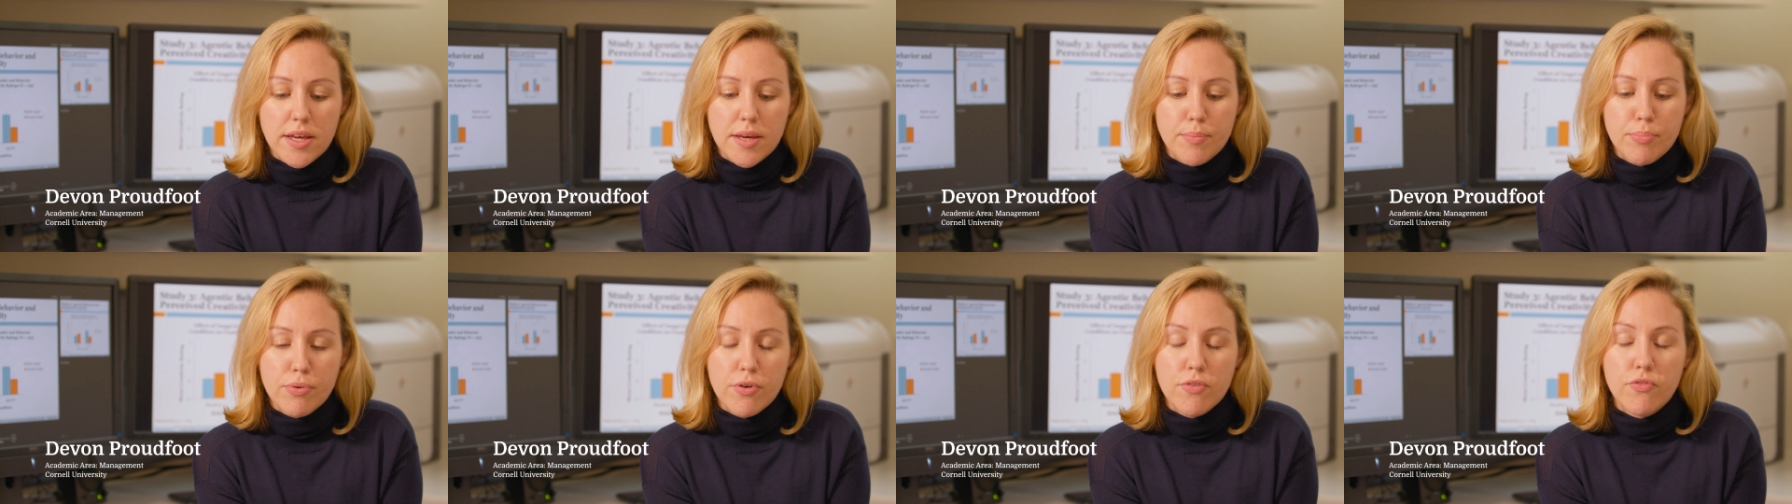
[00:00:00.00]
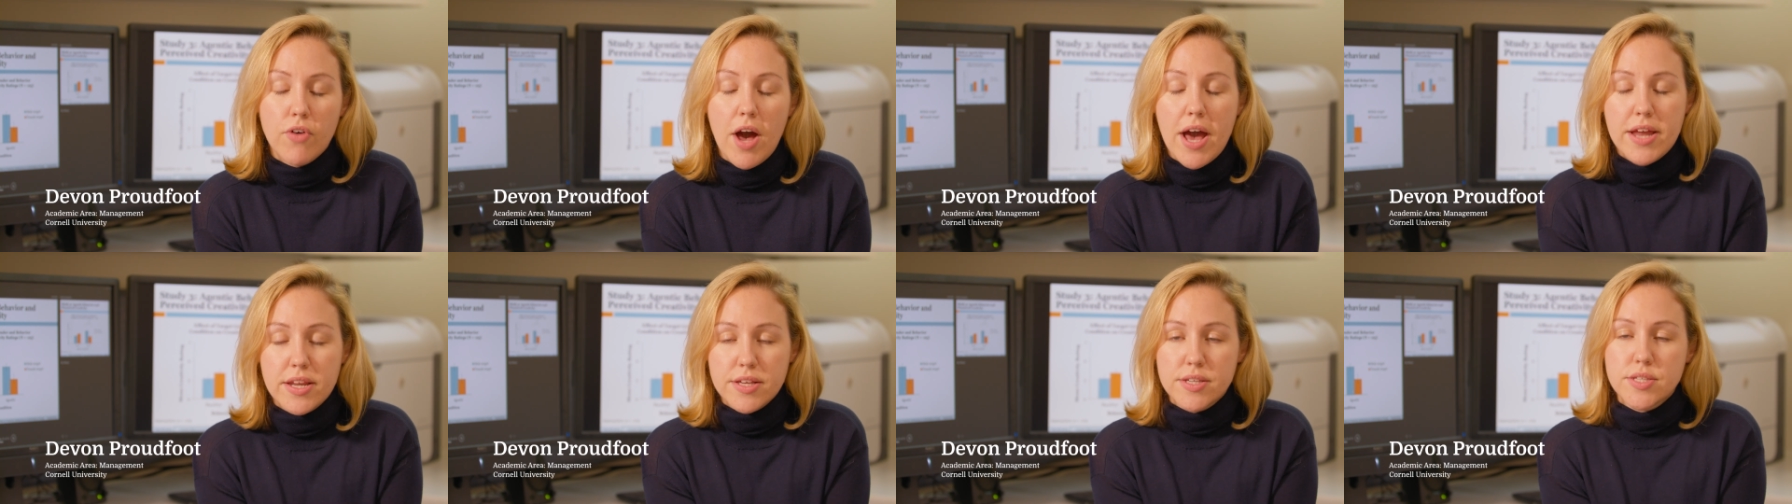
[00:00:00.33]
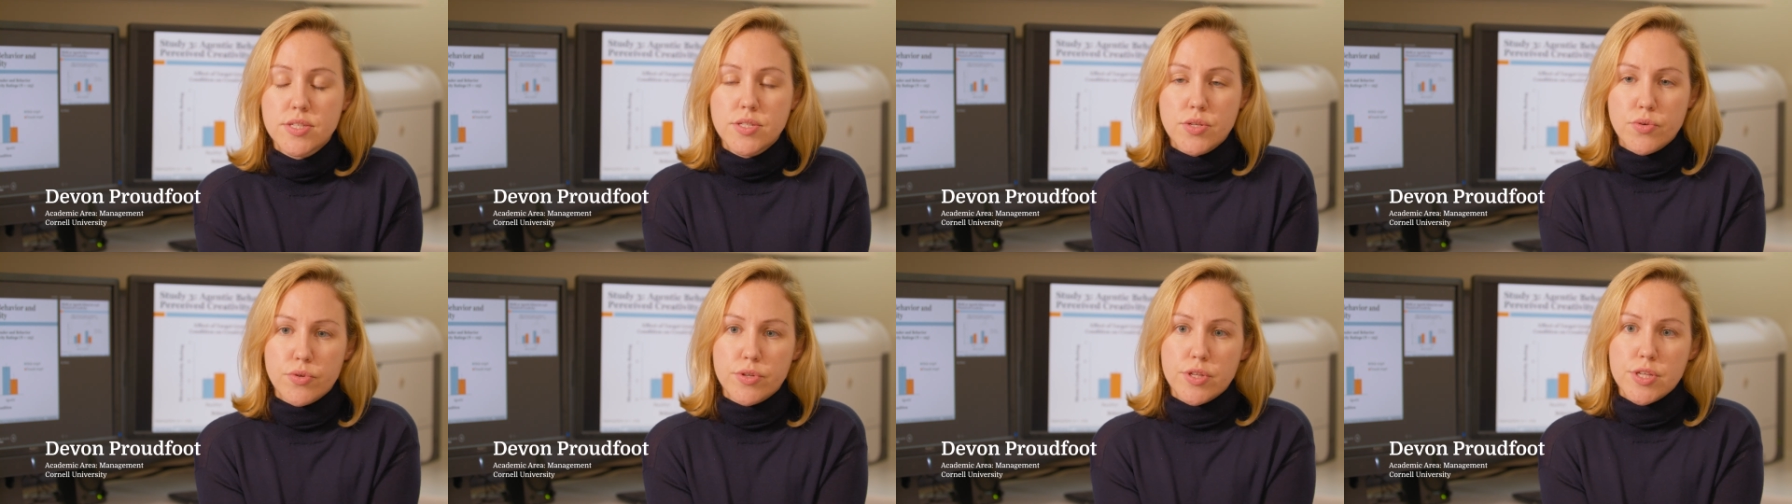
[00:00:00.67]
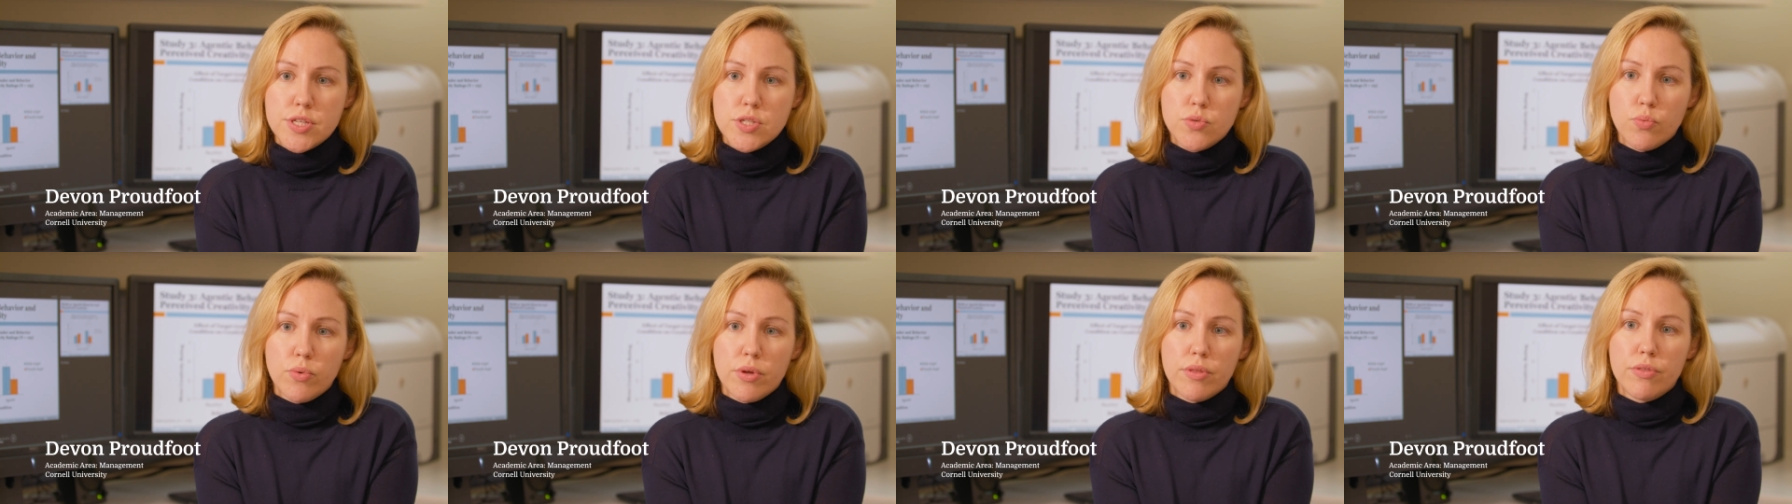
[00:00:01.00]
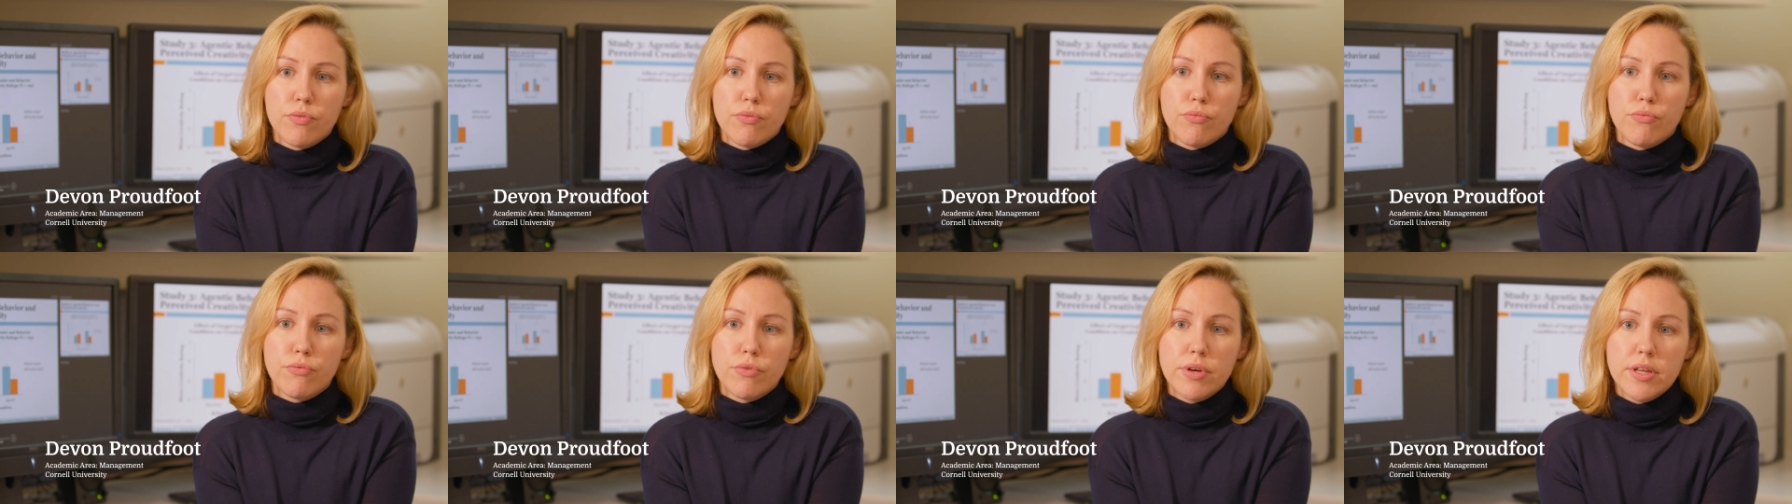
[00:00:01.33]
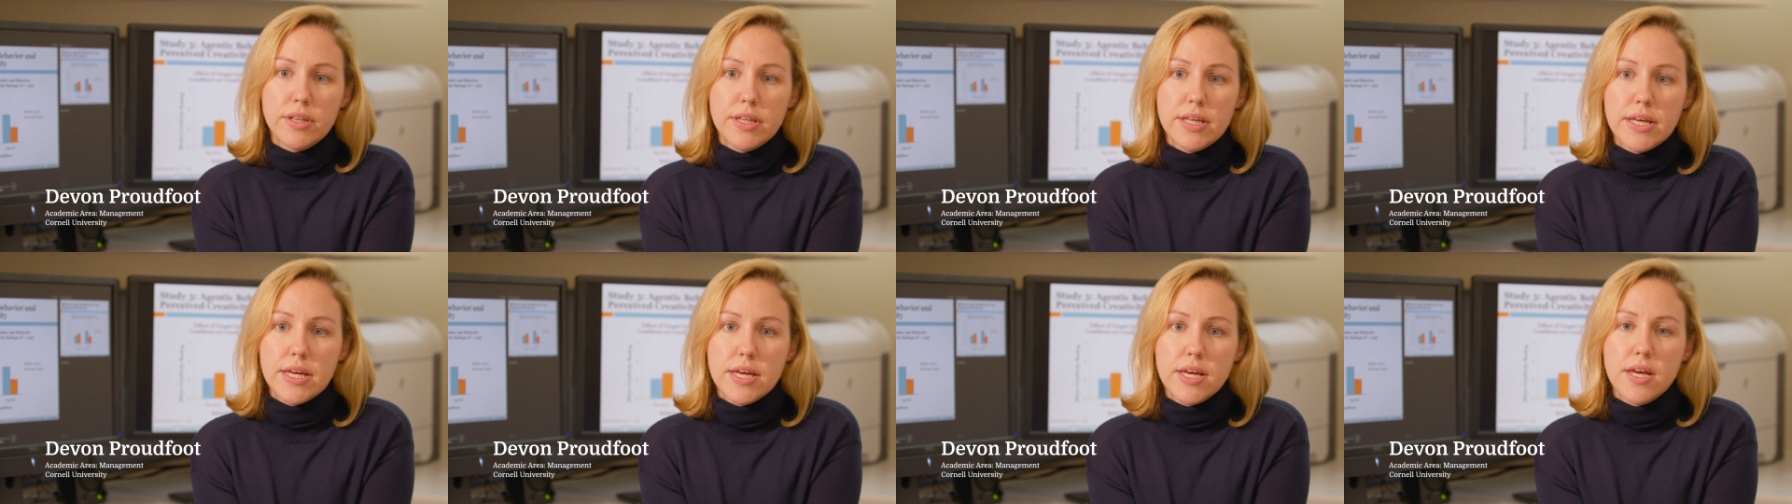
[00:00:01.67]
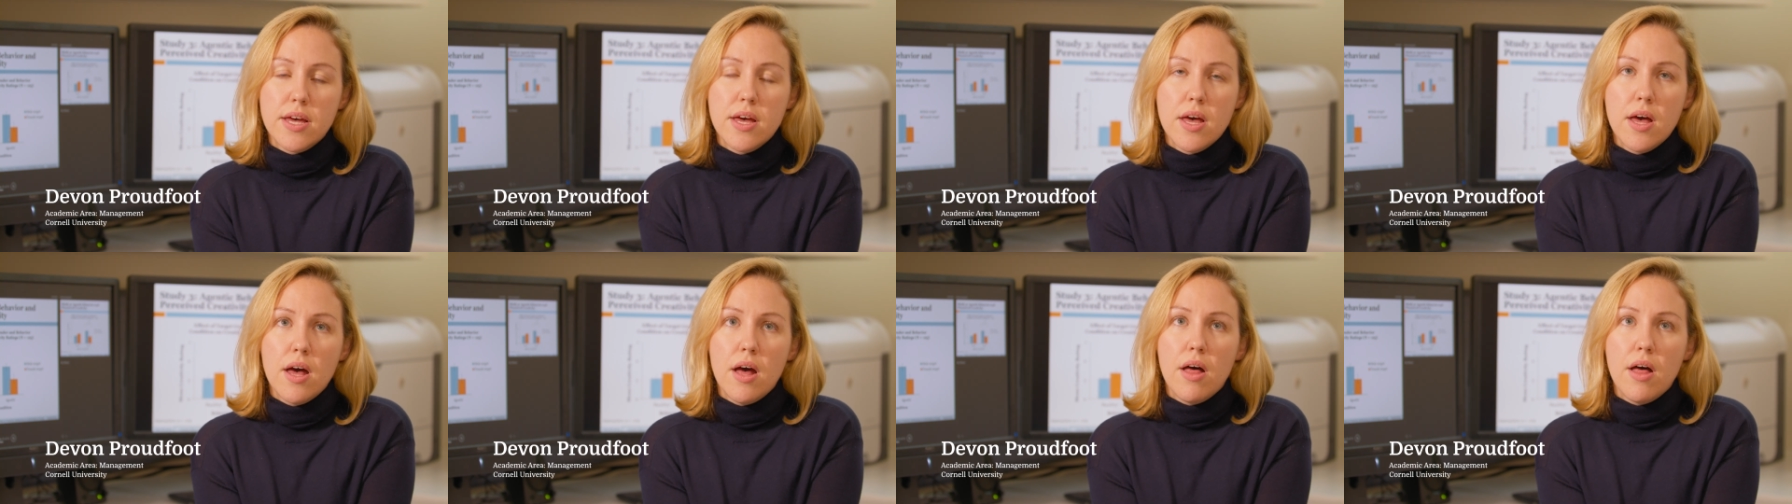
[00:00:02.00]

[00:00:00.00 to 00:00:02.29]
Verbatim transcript: providing students with really